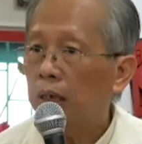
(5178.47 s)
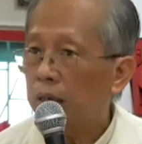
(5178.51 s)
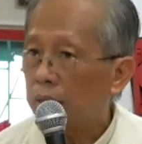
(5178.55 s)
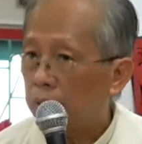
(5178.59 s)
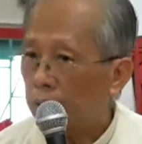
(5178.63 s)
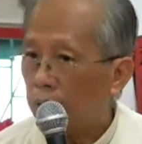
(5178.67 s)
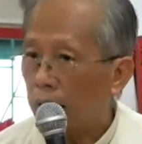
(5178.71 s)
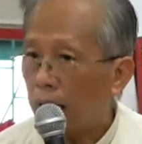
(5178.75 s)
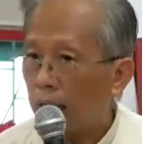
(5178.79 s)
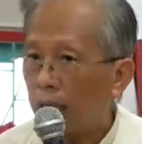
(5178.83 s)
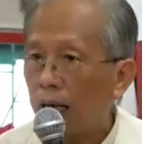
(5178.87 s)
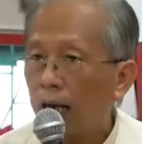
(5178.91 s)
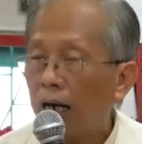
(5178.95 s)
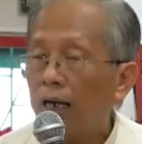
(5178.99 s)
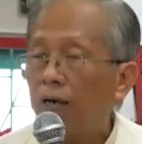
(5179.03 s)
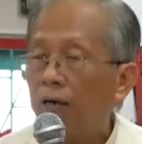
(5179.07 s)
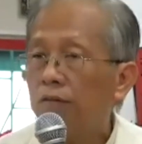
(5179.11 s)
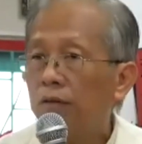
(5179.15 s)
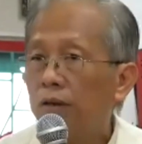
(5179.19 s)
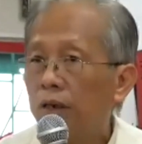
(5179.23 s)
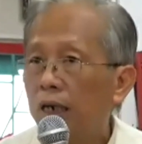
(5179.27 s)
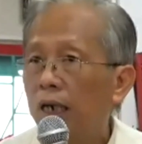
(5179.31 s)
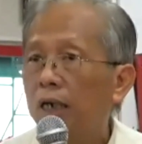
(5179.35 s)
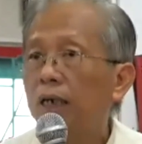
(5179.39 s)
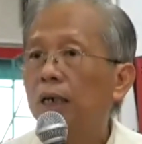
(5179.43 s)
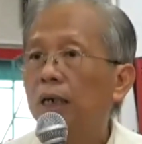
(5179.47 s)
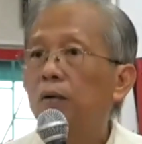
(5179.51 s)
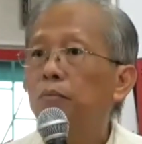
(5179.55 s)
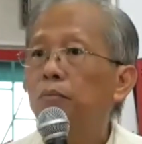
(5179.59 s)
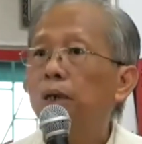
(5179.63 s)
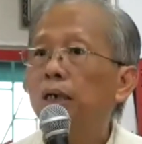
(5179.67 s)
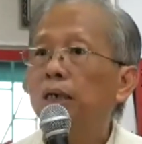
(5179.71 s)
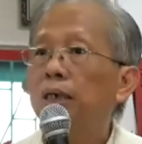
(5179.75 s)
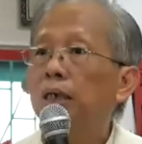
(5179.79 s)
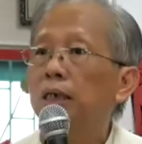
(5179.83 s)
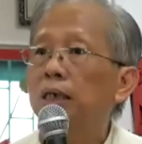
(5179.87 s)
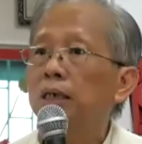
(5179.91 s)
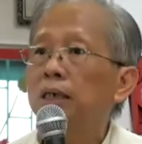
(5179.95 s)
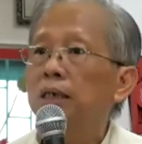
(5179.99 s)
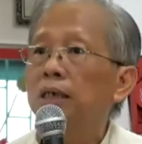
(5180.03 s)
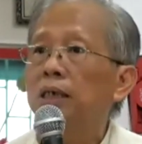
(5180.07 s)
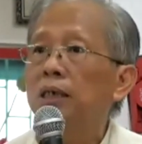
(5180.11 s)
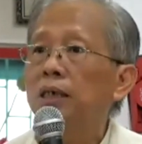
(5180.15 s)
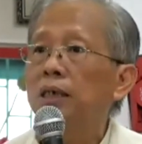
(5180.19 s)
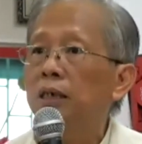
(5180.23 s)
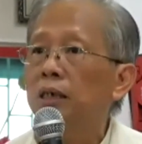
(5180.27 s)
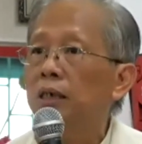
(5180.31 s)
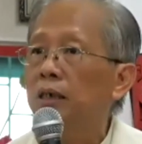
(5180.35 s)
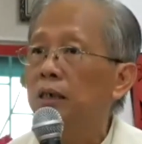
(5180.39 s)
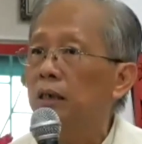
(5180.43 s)
Their life, let them make the
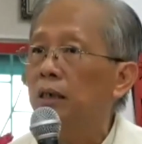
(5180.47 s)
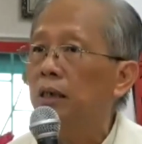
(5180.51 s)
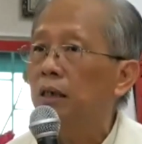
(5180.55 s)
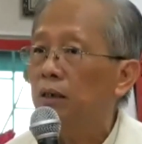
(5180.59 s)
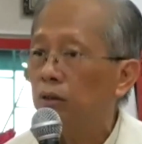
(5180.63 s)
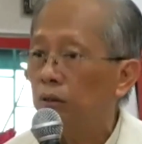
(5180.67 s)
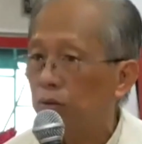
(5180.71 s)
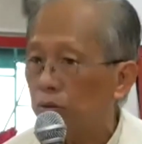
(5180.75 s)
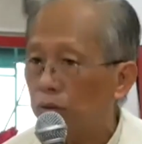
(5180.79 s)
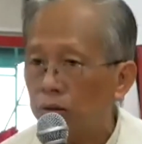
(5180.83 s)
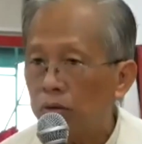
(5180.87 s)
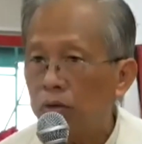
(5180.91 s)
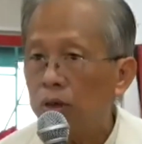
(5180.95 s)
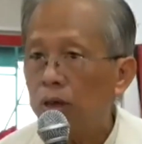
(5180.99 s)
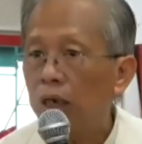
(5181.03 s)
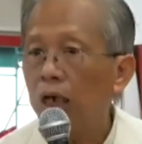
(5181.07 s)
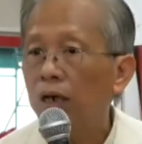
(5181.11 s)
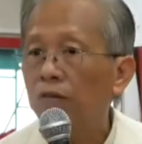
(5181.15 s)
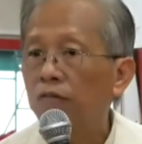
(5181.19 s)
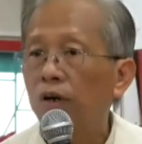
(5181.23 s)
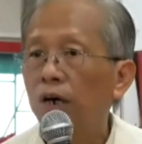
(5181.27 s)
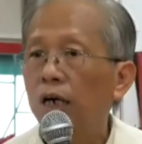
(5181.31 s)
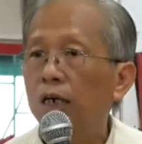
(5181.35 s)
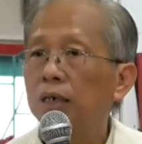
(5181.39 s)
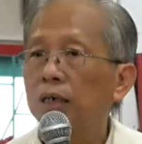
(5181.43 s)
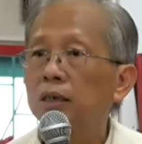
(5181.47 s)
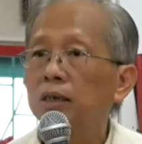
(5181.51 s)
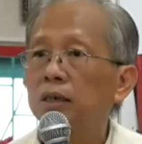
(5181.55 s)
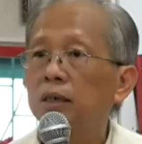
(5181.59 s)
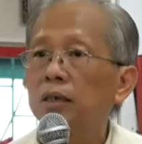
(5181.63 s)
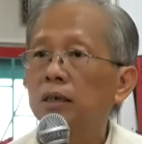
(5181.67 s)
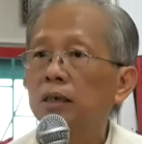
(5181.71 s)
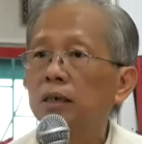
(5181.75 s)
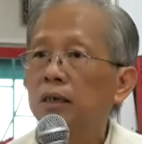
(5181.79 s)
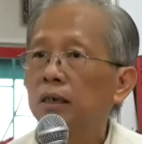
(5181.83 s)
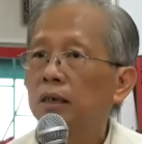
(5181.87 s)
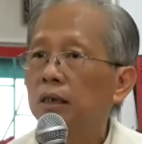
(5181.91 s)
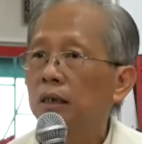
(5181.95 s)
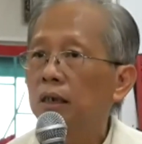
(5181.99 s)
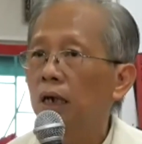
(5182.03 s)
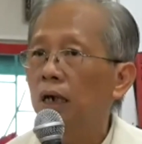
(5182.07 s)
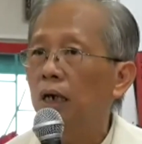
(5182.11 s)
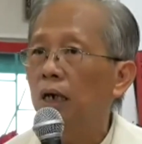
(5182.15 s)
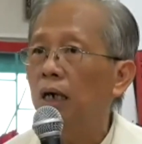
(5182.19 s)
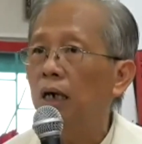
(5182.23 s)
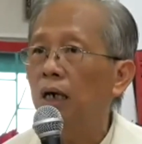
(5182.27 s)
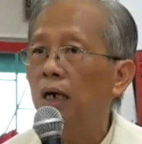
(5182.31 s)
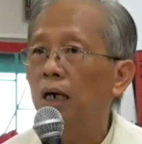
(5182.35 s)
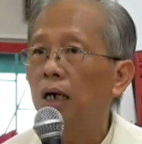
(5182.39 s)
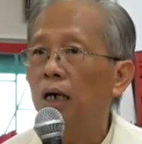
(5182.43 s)
decision. You only advise.
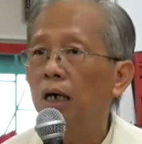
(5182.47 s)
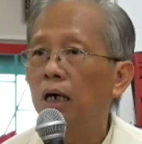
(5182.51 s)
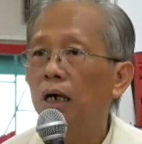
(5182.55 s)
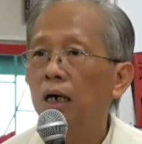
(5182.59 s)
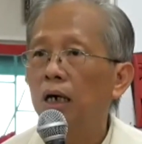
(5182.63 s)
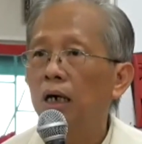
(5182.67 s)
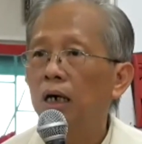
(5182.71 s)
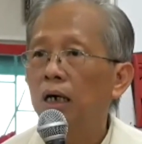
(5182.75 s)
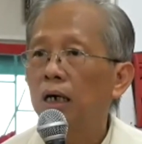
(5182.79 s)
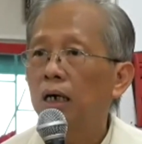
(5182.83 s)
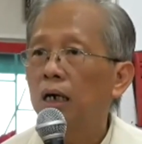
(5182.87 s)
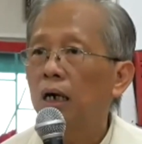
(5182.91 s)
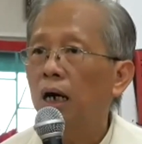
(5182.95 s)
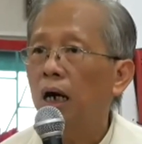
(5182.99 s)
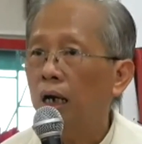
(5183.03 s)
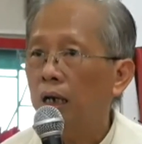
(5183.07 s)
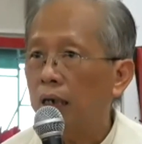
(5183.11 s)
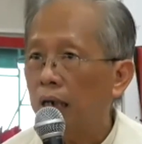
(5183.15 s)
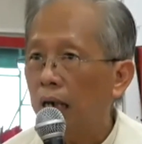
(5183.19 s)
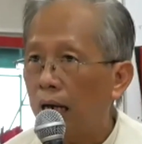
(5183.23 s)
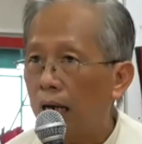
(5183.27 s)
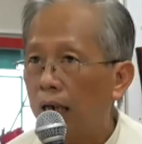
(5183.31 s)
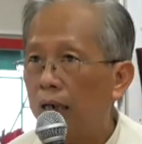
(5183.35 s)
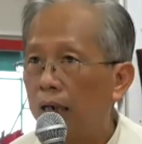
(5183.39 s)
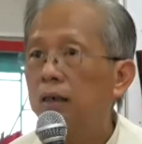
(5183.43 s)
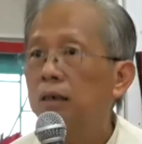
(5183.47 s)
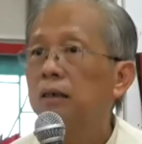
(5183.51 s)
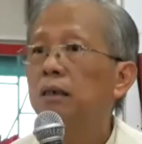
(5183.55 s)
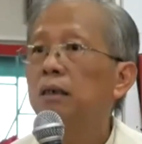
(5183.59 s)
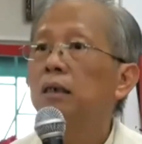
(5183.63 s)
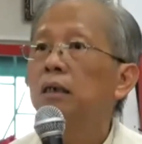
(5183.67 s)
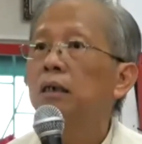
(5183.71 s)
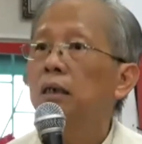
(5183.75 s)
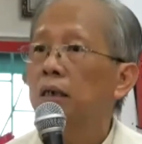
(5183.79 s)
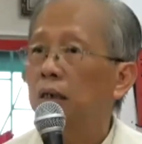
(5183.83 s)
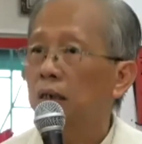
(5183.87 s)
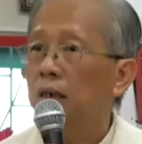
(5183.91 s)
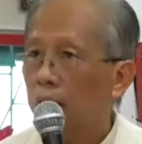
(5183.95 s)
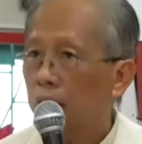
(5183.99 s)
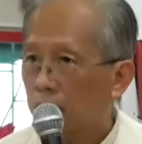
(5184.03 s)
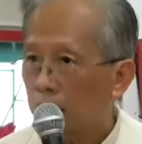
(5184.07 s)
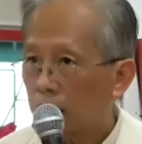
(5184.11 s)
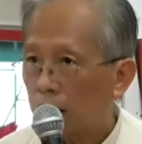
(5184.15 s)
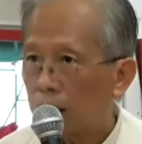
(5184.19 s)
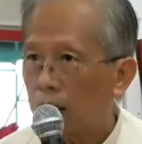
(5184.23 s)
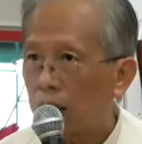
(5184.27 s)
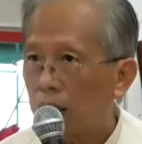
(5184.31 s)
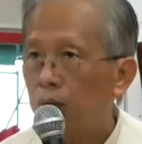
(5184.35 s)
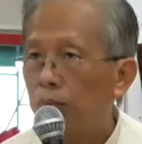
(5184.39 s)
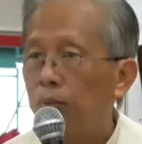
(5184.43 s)
And then,
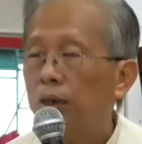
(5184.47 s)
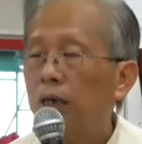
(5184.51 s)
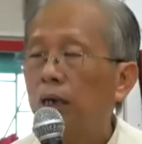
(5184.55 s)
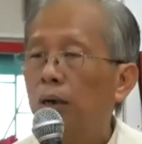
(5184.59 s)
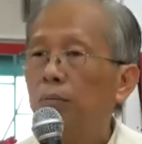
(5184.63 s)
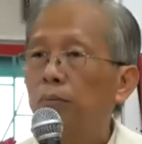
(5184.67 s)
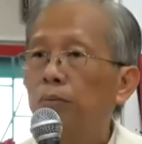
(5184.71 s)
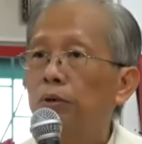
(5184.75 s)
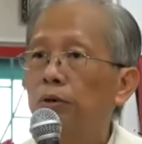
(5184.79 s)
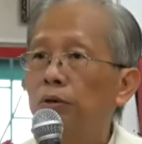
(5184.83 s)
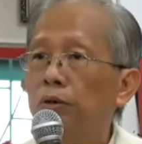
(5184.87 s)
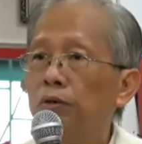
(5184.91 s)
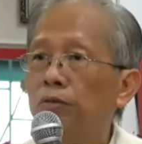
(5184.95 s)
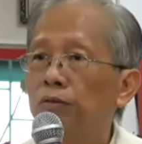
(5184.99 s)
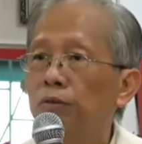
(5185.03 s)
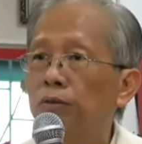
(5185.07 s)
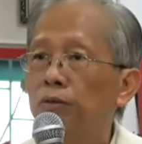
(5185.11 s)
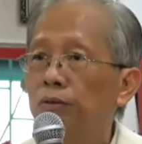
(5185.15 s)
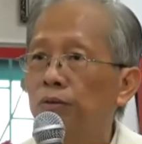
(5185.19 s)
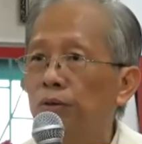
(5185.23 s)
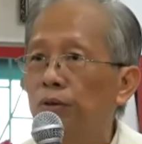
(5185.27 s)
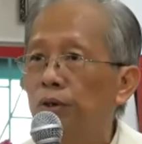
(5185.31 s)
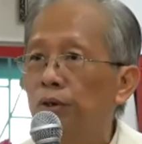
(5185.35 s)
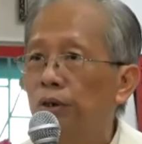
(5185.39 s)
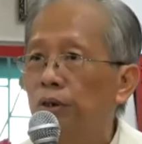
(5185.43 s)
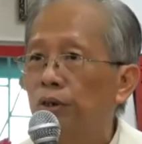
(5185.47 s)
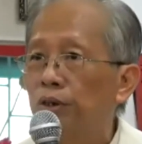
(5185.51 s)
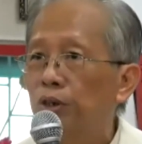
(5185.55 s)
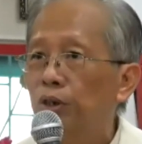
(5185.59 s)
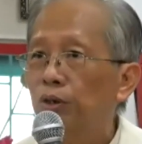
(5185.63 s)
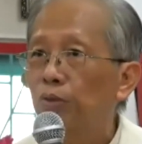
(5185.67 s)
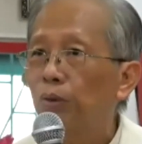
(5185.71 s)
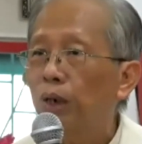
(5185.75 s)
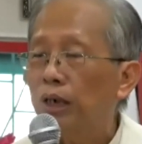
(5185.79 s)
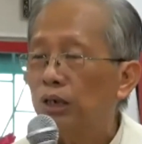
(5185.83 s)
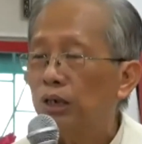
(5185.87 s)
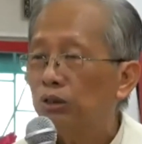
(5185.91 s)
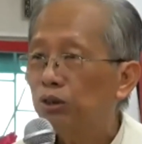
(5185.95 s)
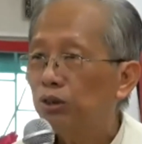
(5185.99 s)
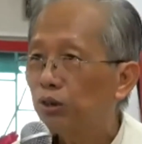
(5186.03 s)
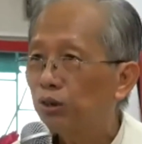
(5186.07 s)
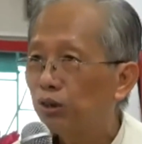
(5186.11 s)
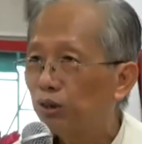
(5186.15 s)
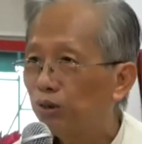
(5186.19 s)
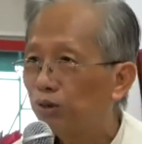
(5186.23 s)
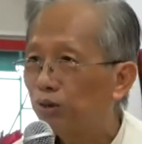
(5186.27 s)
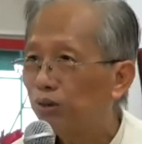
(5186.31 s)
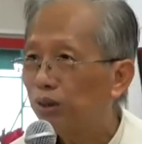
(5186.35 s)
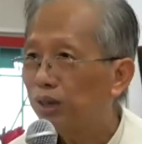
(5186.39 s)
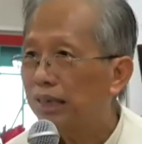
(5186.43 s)
it become beautiful. So what you
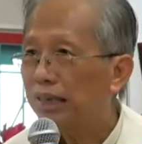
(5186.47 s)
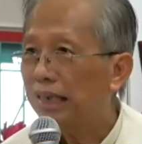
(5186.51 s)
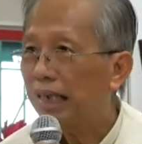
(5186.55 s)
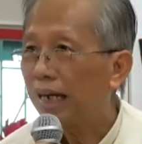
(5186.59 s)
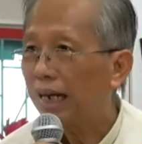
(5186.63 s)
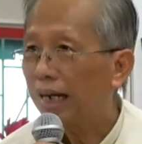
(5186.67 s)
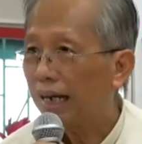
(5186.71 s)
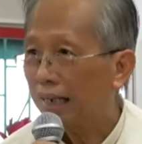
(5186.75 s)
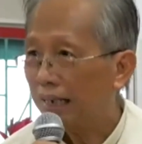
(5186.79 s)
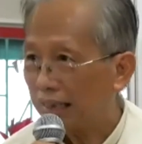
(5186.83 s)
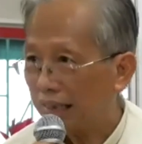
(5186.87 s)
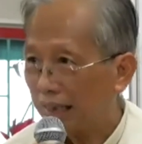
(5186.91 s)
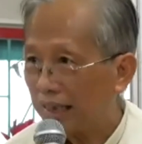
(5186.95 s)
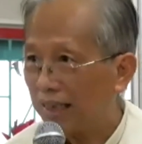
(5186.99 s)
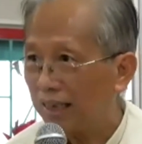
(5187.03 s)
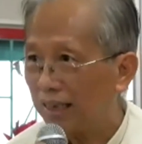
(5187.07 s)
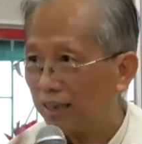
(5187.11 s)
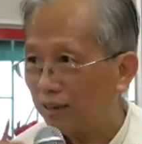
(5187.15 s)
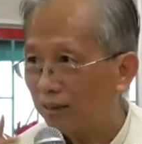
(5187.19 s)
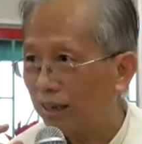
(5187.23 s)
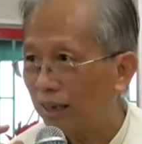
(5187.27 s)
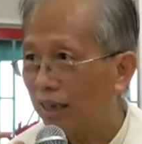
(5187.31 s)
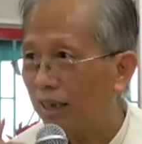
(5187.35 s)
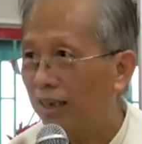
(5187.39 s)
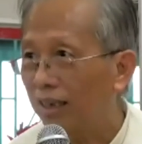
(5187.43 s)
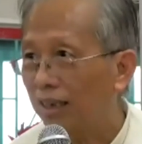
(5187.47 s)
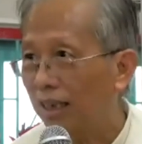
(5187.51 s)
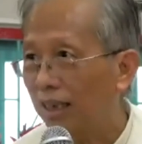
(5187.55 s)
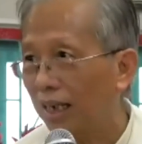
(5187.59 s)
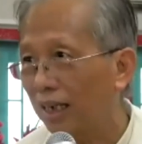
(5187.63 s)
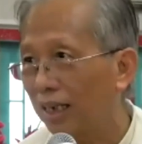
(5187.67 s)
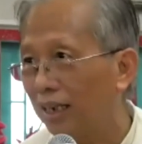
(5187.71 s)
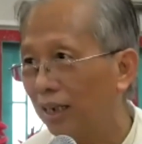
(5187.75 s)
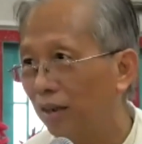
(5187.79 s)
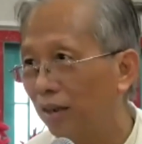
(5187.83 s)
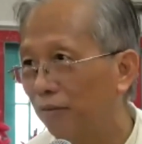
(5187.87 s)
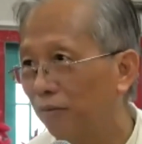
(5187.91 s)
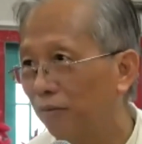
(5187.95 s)
should do is, I teach you a trick.